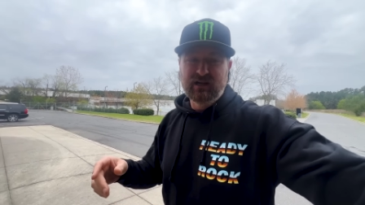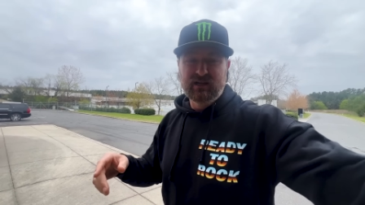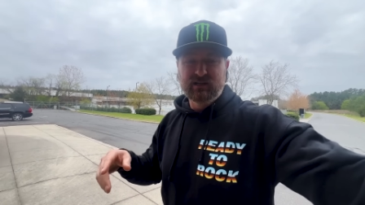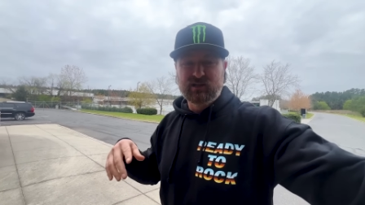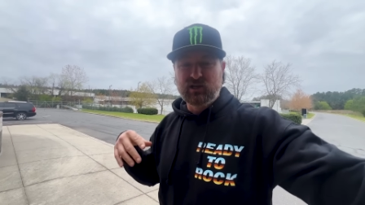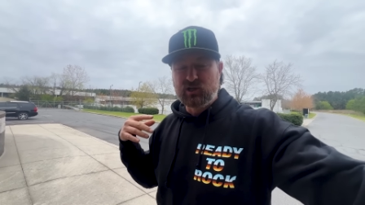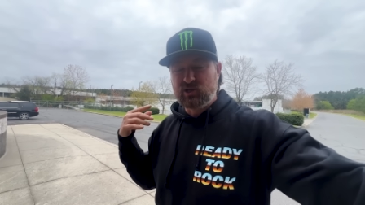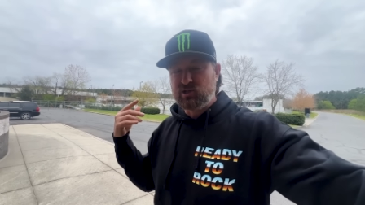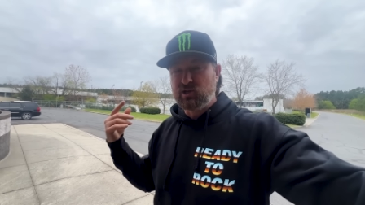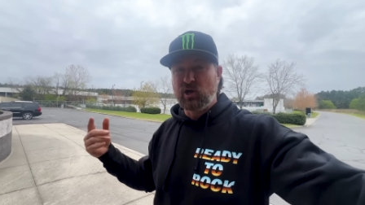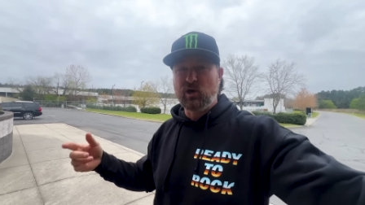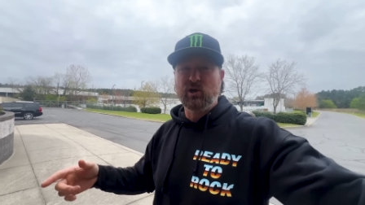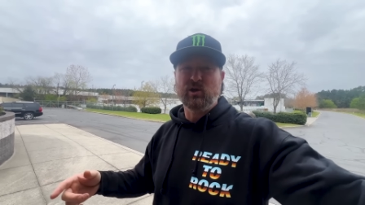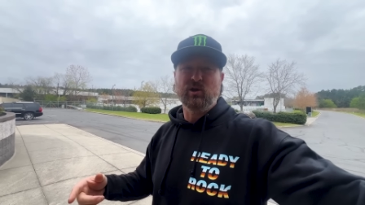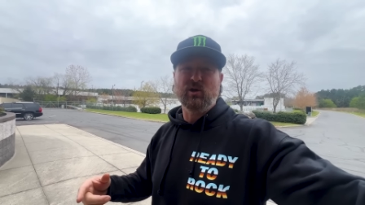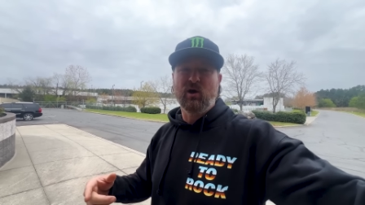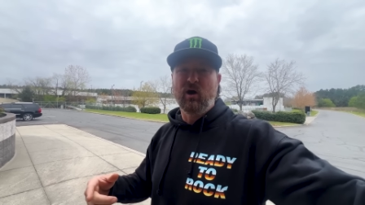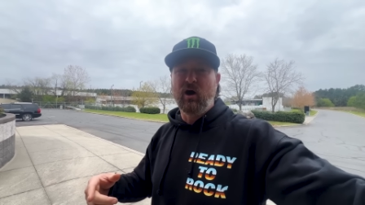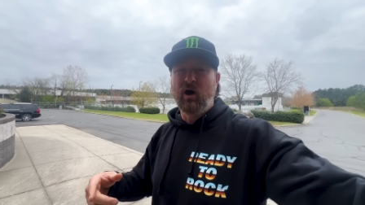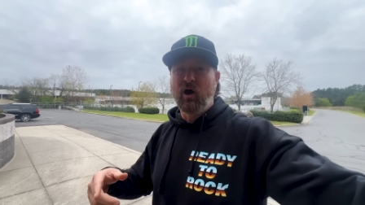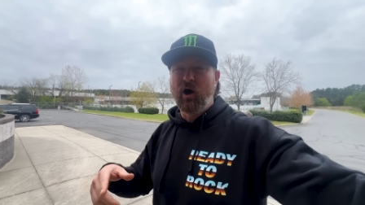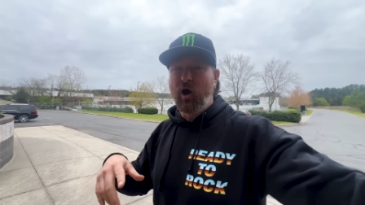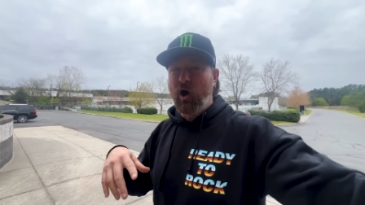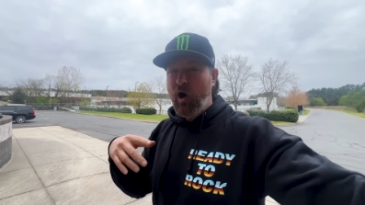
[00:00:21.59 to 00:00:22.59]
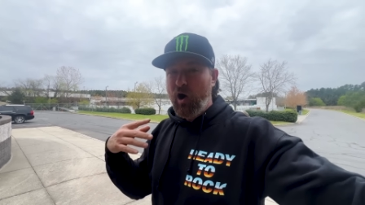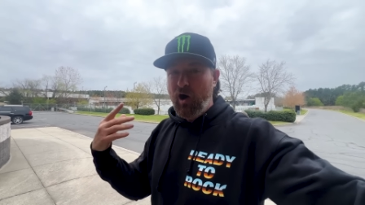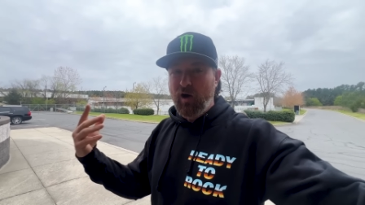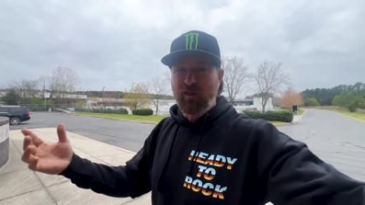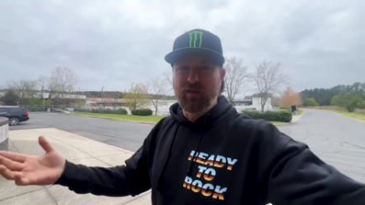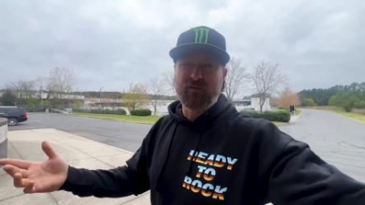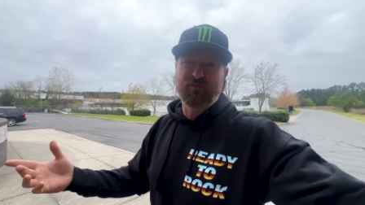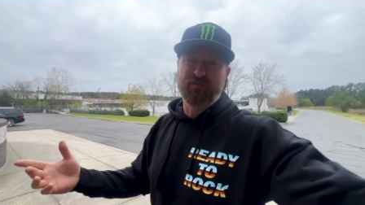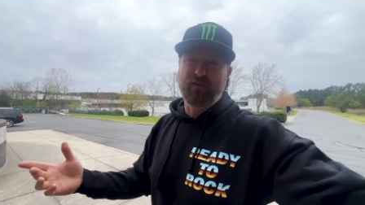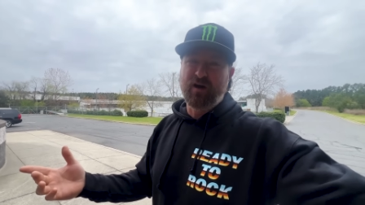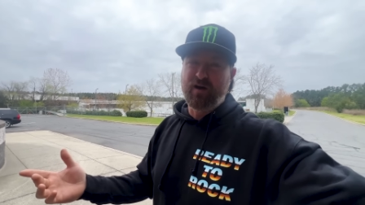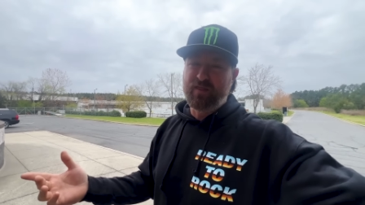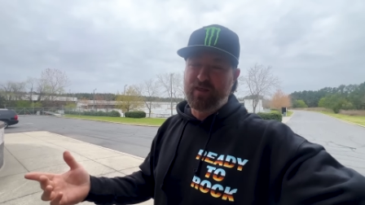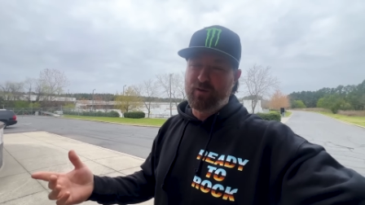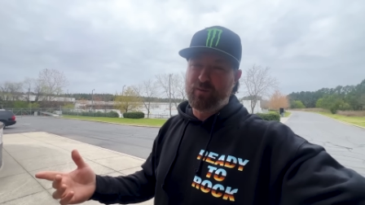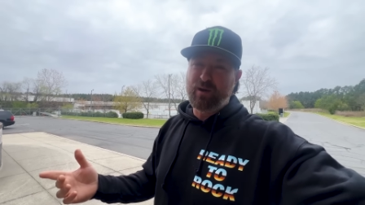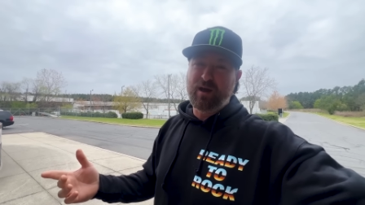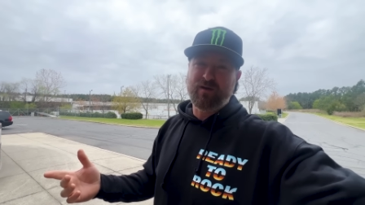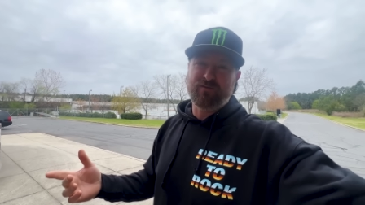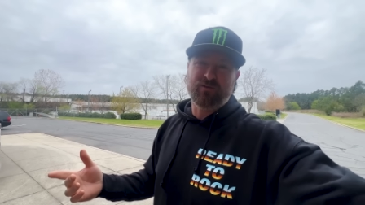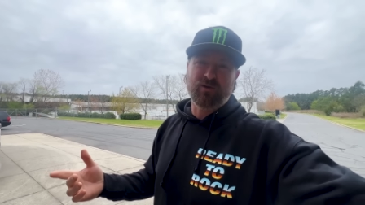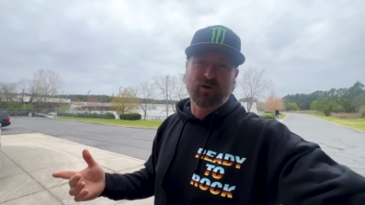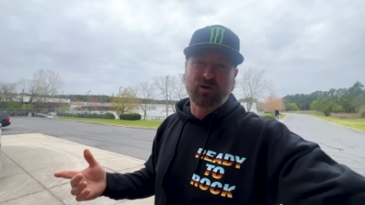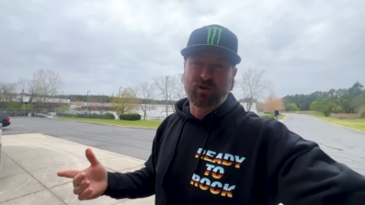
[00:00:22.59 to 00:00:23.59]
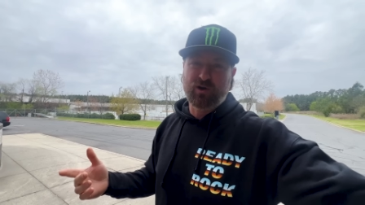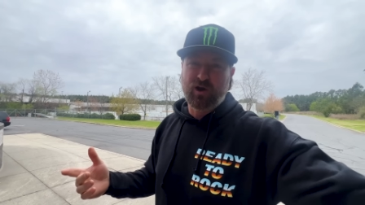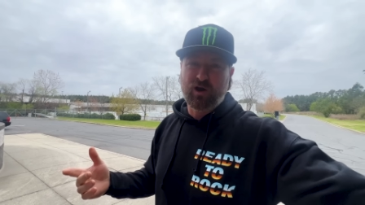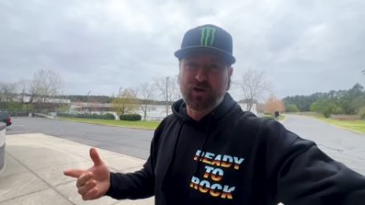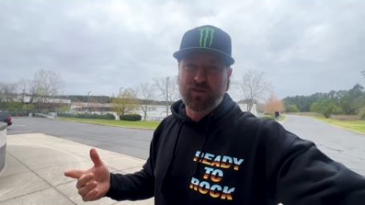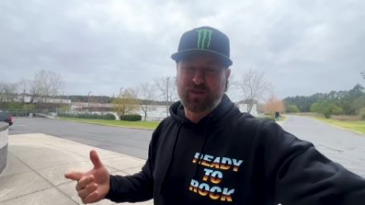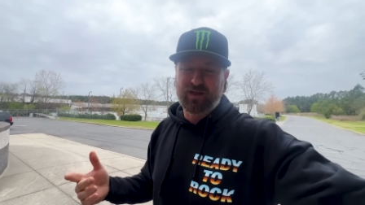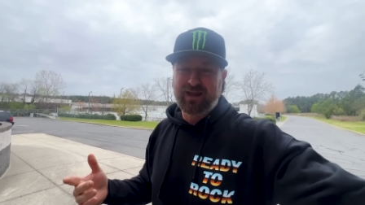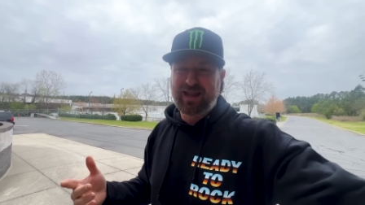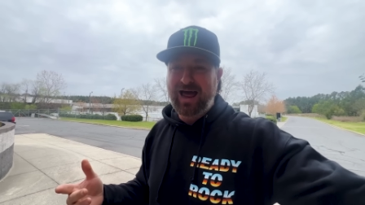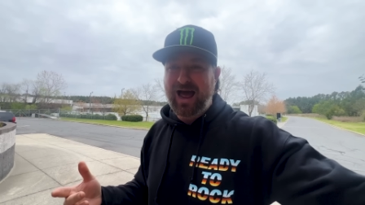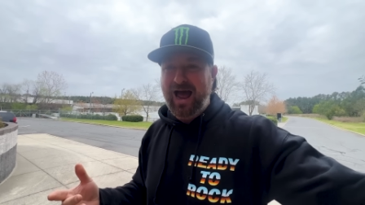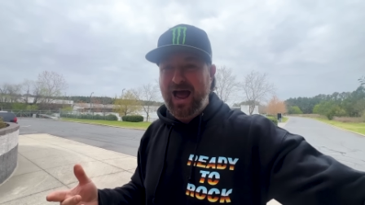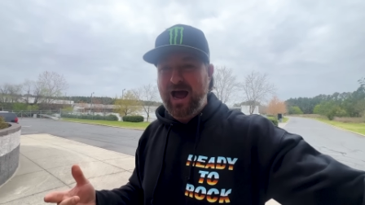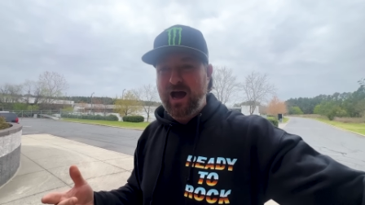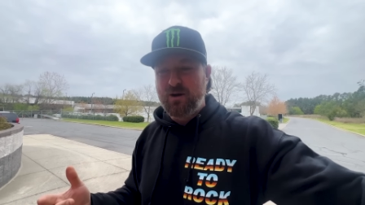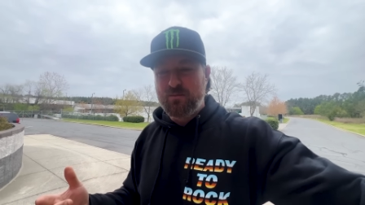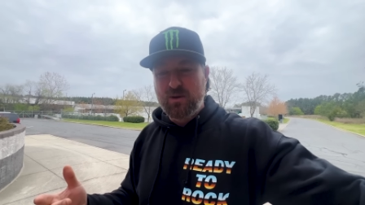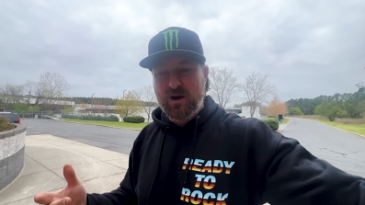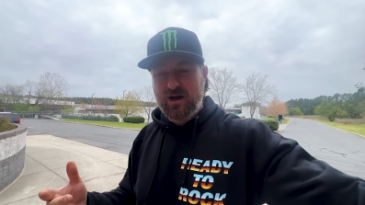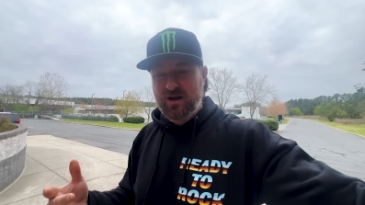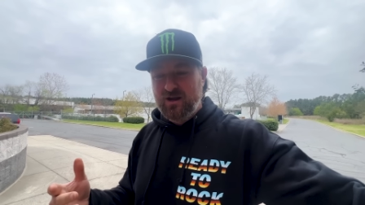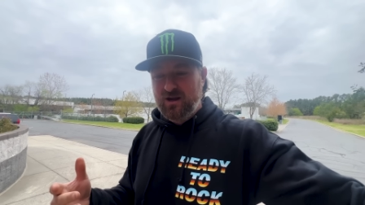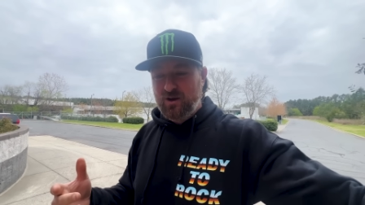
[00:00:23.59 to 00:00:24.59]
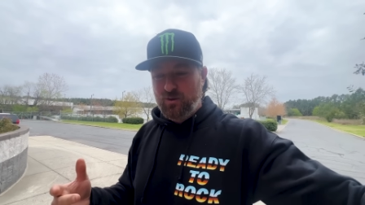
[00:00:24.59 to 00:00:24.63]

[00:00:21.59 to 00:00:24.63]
to show you all, all the fun that we have going on at the lab.